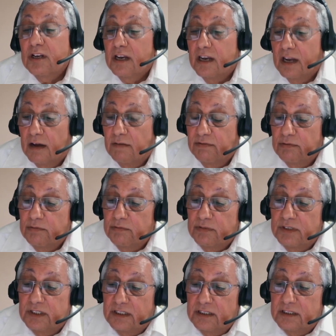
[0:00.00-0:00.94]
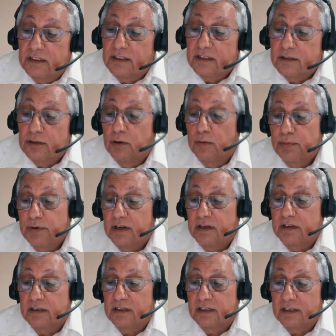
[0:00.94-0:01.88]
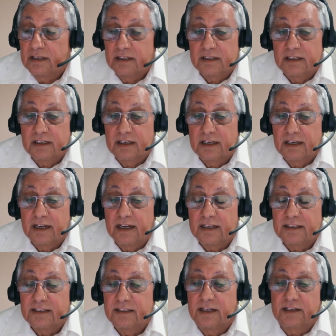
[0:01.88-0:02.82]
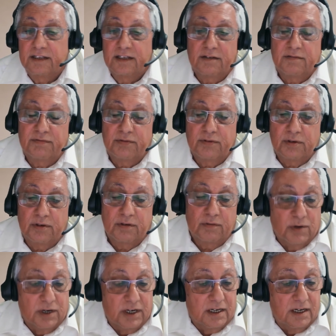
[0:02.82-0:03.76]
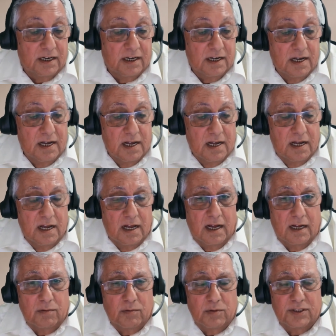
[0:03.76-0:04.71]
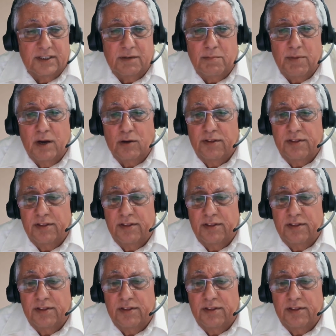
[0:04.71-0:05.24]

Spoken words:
in love with this topic, and I stayed there for a while. I was about